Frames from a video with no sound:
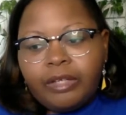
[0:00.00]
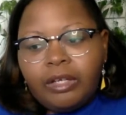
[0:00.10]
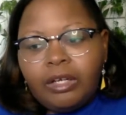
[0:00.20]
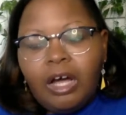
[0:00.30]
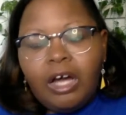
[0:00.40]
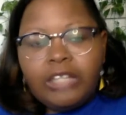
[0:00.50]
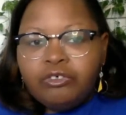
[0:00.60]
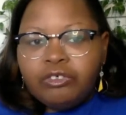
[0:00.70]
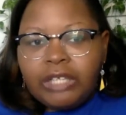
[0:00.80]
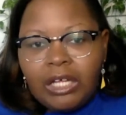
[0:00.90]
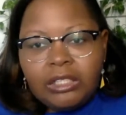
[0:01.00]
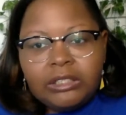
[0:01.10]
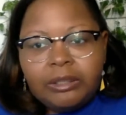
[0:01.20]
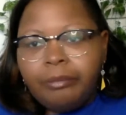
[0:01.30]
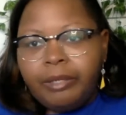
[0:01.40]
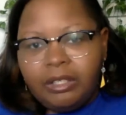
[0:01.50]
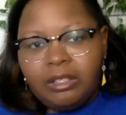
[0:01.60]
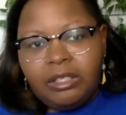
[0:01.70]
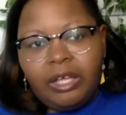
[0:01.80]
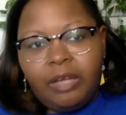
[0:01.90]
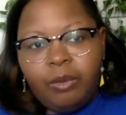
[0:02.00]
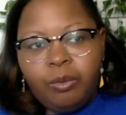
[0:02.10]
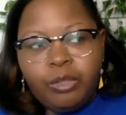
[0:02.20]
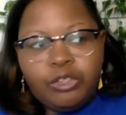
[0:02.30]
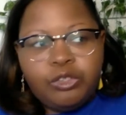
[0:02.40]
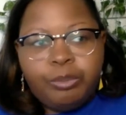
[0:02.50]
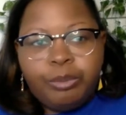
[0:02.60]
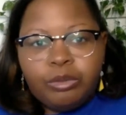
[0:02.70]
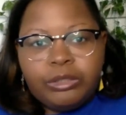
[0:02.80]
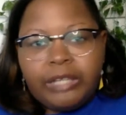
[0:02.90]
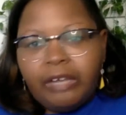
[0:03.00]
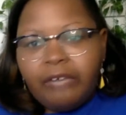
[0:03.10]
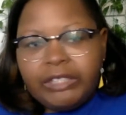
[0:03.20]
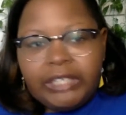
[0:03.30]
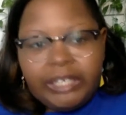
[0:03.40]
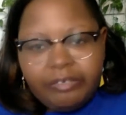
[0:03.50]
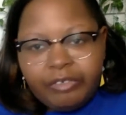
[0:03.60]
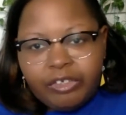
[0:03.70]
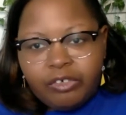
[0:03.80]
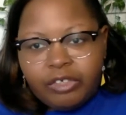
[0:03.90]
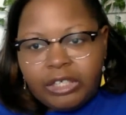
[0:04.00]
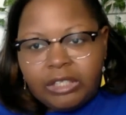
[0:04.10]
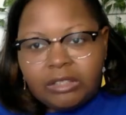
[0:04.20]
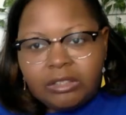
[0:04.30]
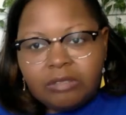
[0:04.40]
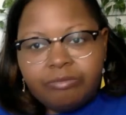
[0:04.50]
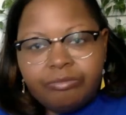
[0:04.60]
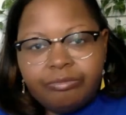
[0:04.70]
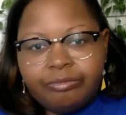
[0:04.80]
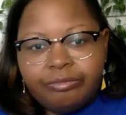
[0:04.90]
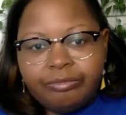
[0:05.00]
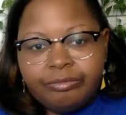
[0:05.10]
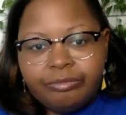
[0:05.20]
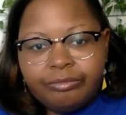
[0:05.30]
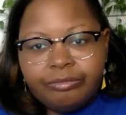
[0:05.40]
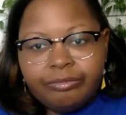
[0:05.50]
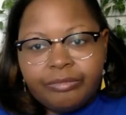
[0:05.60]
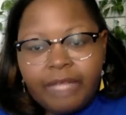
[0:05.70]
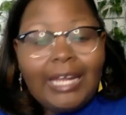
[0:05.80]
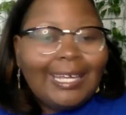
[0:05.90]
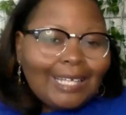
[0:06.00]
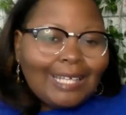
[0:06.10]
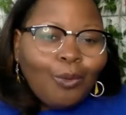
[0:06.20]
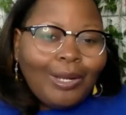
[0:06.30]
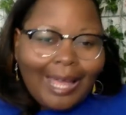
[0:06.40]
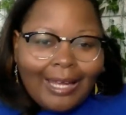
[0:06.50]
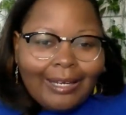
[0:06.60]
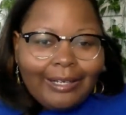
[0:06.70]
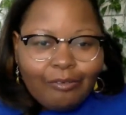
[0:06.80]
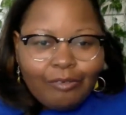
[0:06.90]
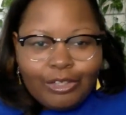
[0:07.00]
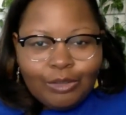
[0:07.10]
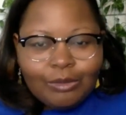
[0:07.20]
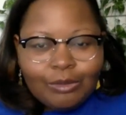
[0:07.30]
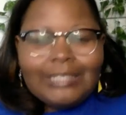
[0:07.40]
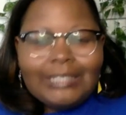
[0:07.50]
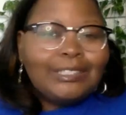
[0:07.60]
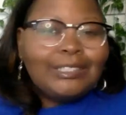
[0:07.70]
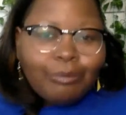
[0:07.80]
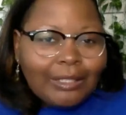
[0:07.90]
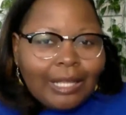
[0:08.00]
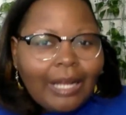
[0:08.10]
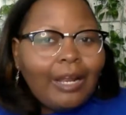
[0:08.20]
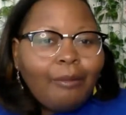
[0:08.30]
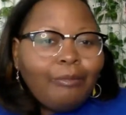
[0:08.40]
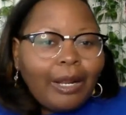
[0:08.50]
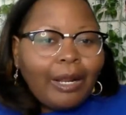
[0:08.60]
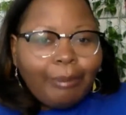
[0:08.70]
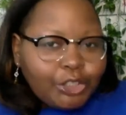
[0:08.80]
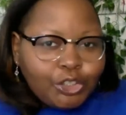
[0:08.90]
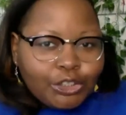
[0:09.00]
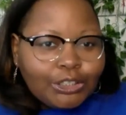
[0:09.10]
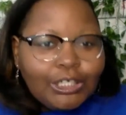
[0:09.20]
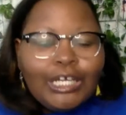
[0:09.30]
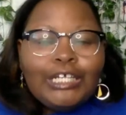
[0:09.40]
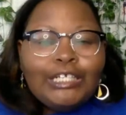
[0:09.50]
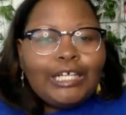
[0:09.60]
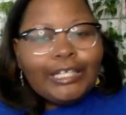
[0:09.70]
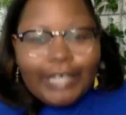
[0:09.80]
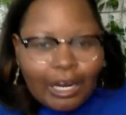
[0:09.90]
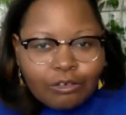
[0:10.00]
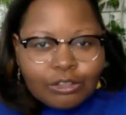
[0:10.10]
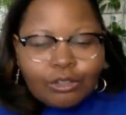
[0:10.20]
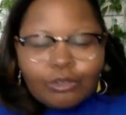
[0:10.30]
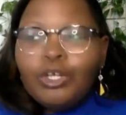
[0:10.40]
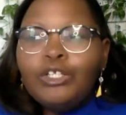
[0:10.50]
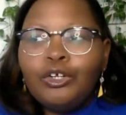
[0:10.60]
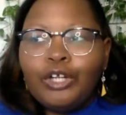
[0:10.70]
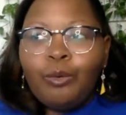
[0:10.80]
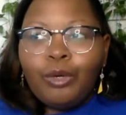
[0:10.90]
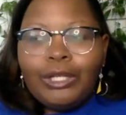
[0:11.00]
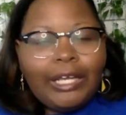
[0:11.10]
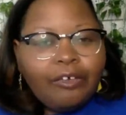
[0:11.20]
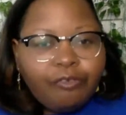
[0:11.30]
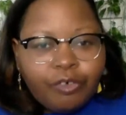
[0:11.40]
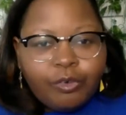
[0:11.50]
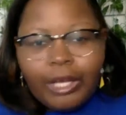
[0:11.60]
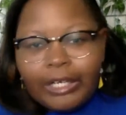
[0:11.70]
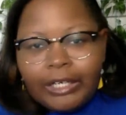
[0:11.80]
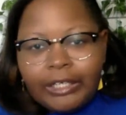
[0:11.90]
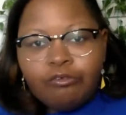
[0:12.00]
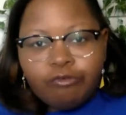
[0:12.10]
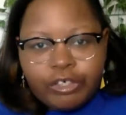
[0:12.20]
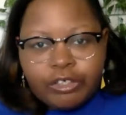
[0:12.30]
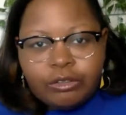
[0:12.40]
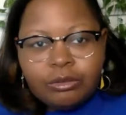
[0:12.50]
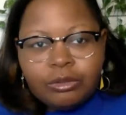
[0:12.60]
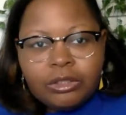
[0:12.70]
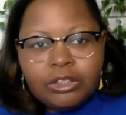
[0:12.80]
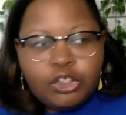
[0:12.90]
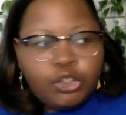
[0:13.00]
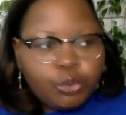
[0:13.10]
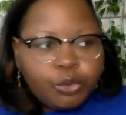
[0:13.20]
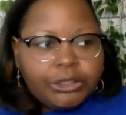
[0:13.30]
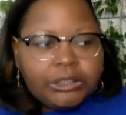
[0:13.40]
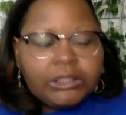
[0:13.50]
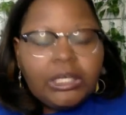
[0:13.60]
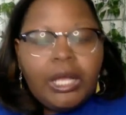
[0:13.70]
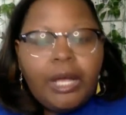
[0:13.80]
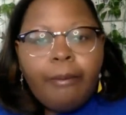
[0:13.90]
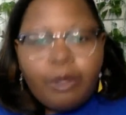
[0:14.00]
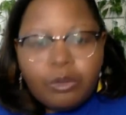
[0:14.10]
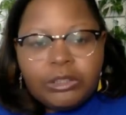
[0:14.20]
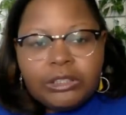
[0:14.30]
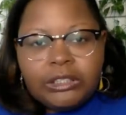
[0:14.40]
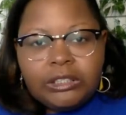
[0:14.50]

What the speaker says: $100 a month, and we want you to post every day for 30 days. And like, they want edited videos, not just not a picture, not a carousel. No, they want like full edited reel shorts posted